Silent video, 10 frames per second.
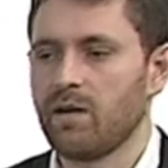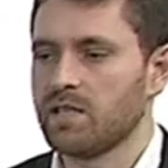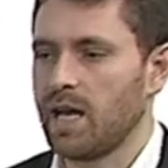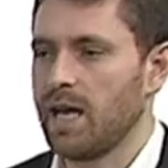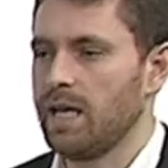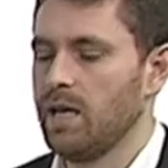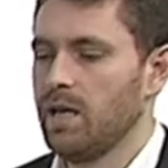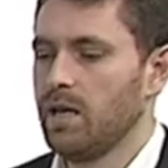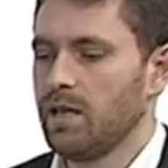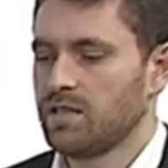is
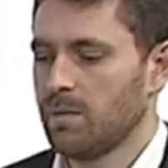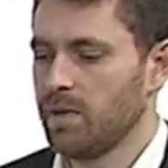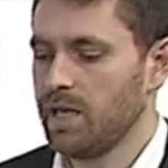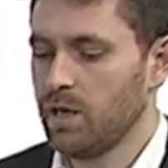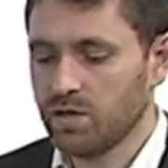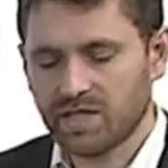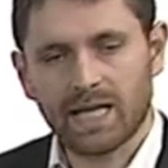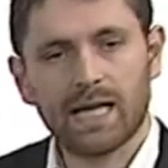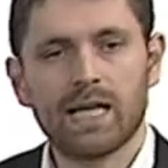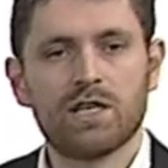somebody who's
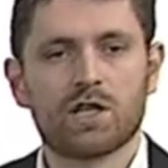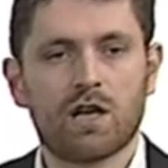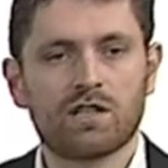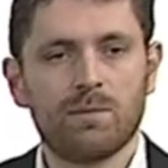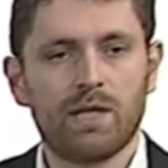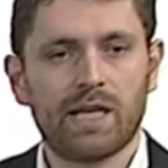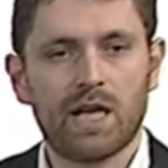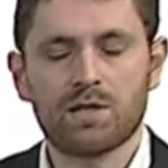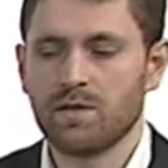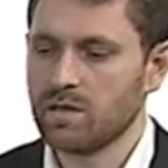technically in charge of
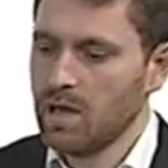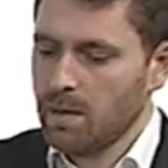communications,